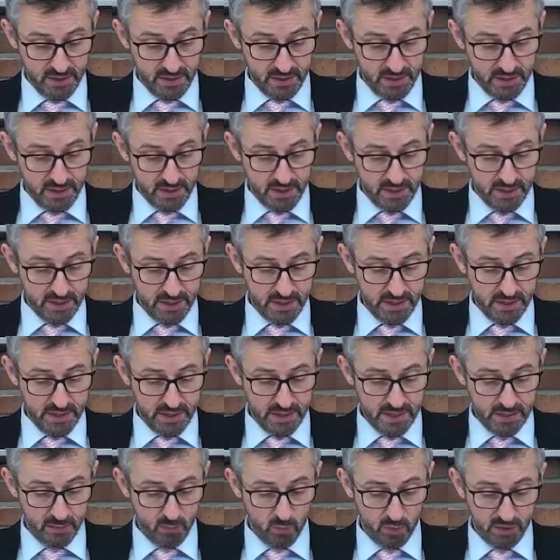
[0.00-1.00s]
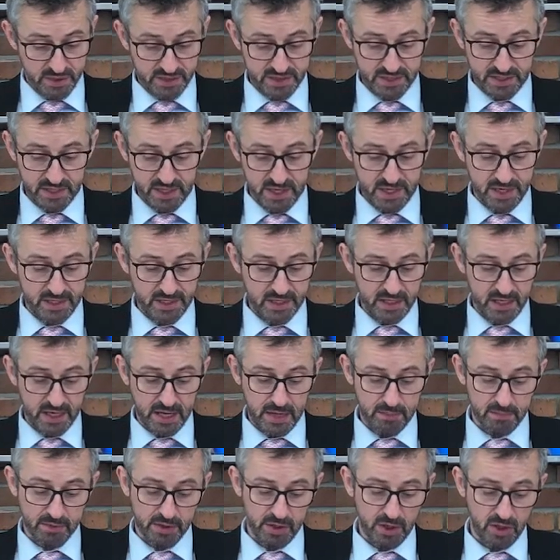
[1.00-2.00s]
And once again,
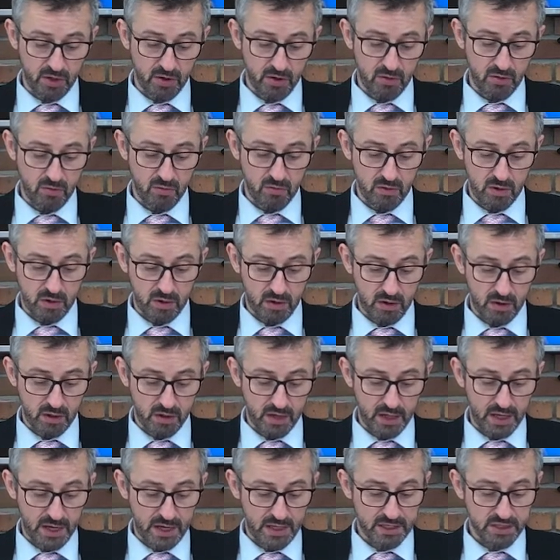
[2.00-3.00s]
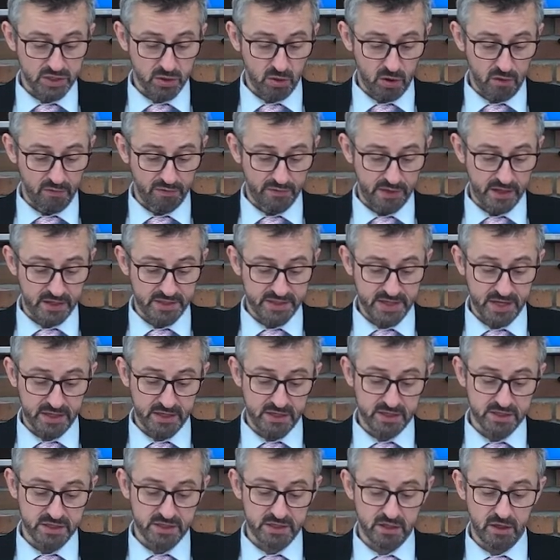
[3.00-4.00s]
Glamco are glad to offer their
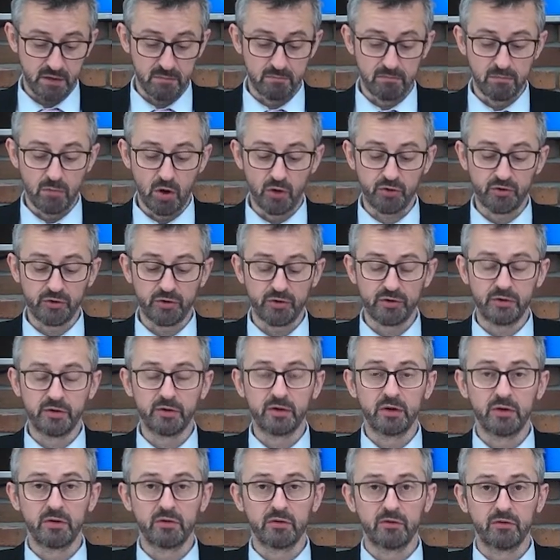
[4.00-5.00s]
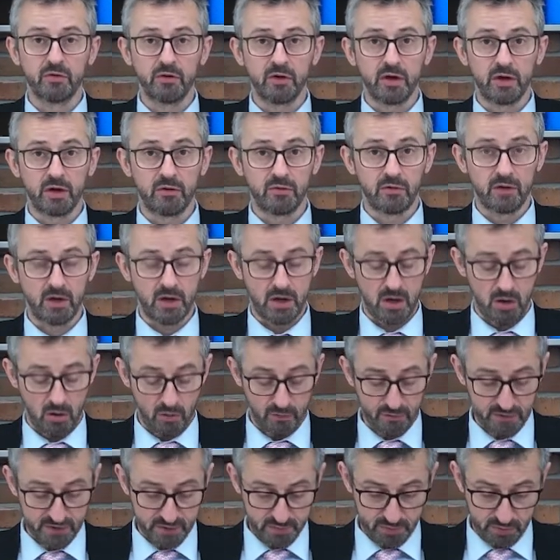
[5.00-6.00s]
tenants a modern
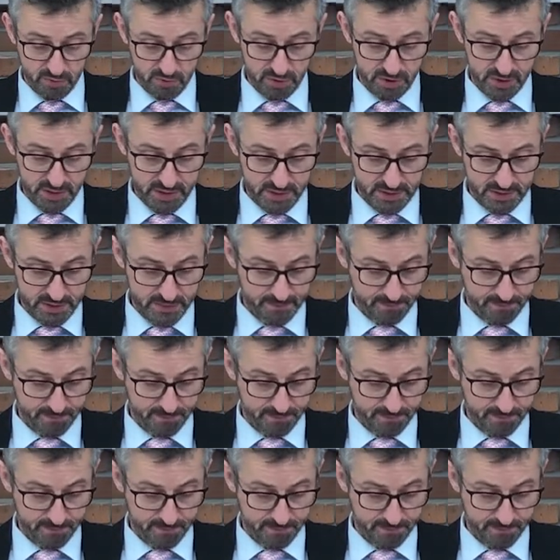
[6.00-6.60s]
office project.